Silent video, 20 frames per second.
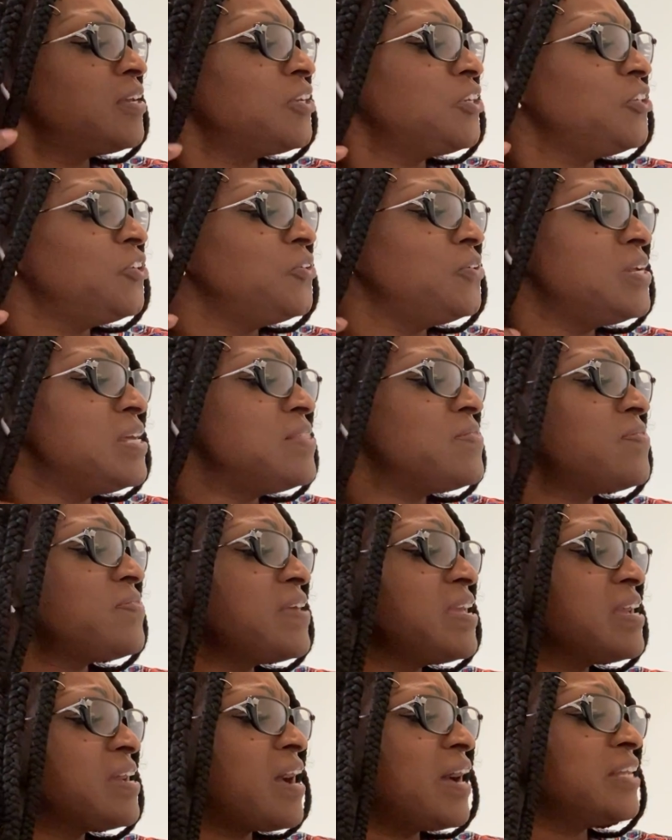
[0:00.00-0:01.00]
You didn't
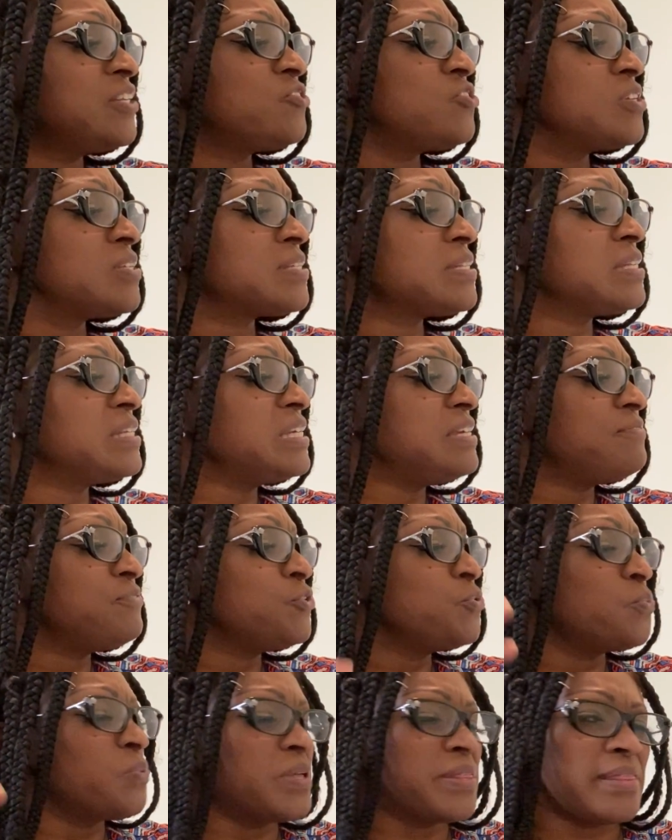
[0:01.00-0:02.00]
think I'd just leave
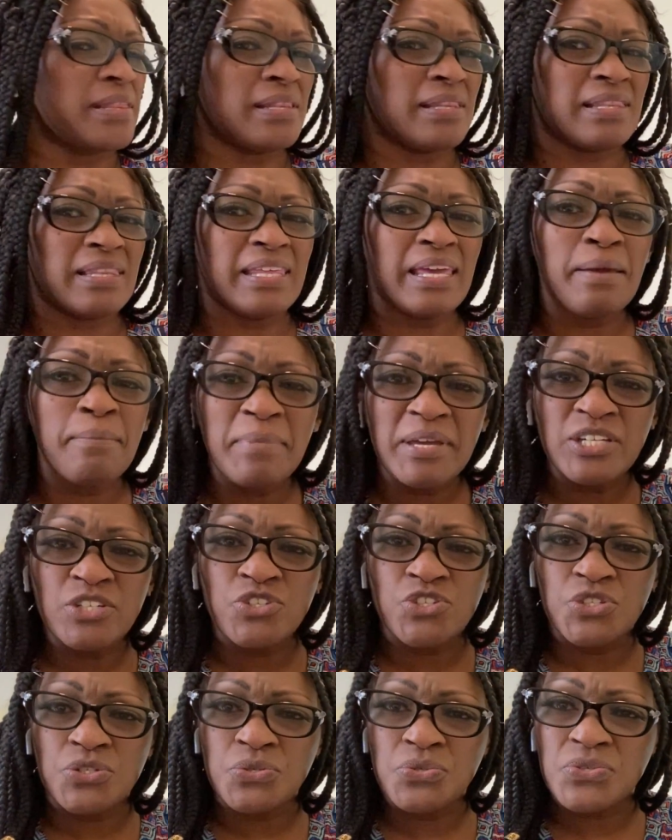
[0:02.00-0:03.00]
you with lemon
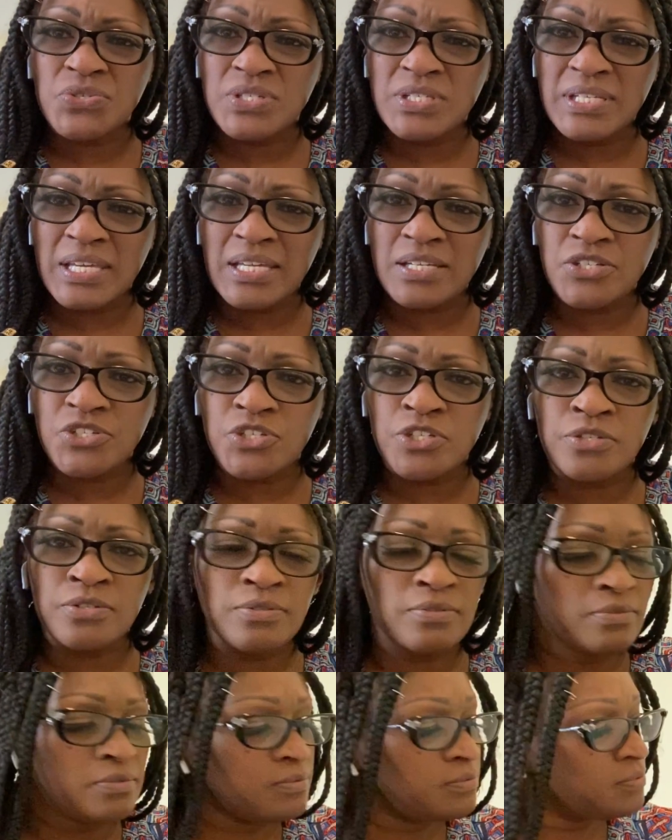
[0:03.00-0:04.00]
juice, did
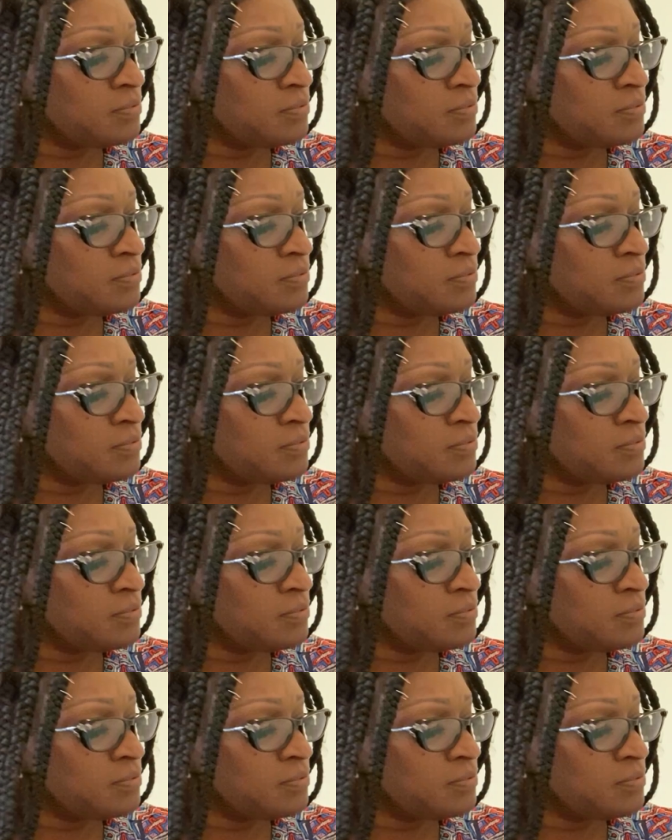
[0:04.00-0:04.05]
you?